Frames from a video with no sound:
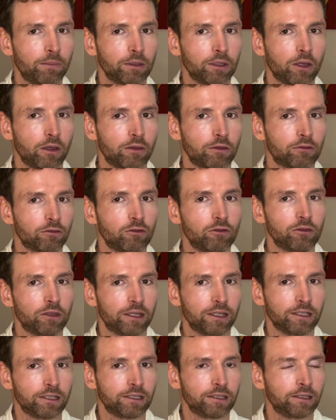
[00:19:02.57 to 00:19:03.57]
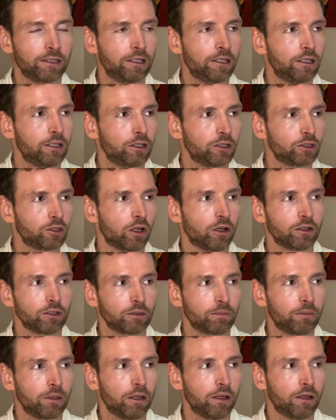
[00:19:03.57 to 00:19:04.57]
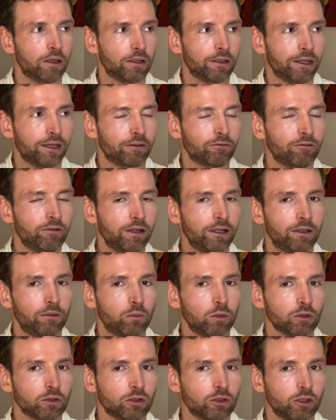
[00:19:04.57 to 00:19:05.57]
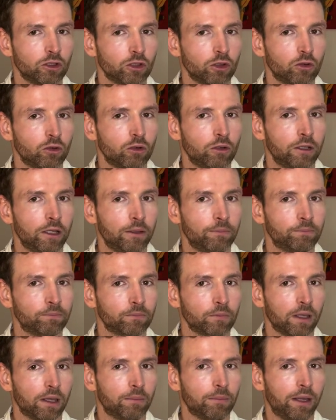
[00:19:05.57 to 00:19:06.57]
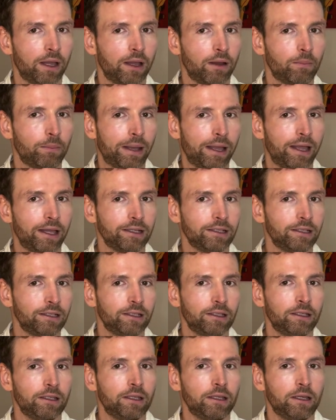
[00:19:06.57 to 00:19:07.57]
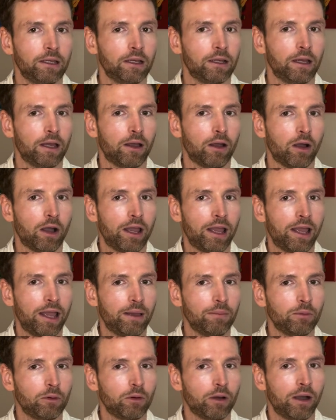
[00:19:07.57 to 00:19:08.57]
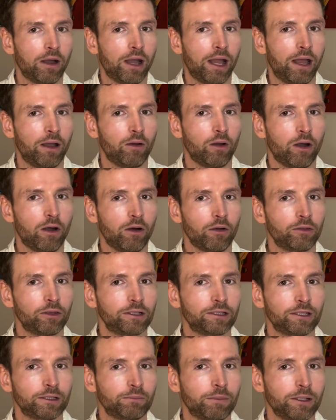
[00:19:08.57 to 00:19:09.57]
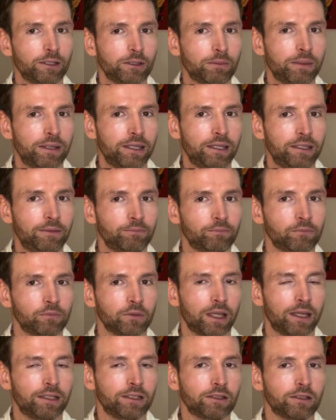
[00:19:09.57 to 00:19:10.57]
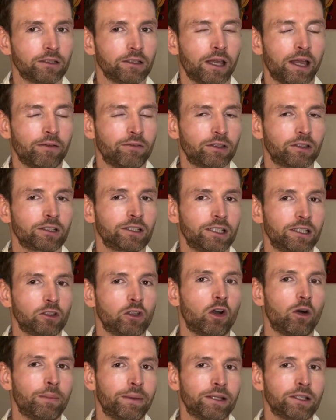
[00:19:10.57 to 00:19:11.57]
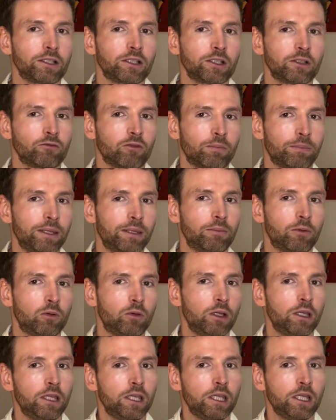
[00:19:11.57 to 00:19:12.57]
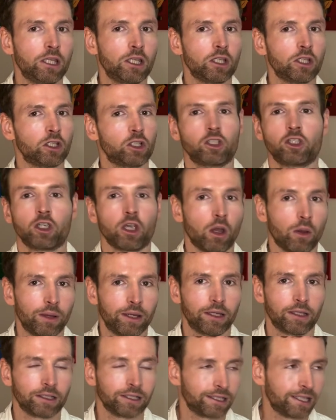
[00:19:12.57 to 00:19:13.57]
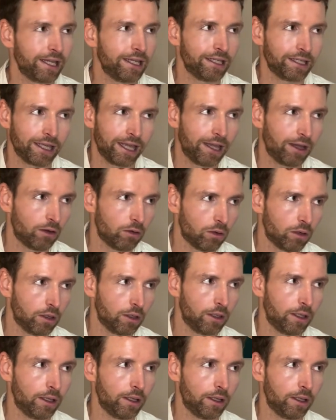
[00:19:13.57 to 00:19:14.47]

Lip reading: going through this, started to learn, and I really wasn't sure how bad I am or how hard this is meant to be. And having seen comments from people showing and saying how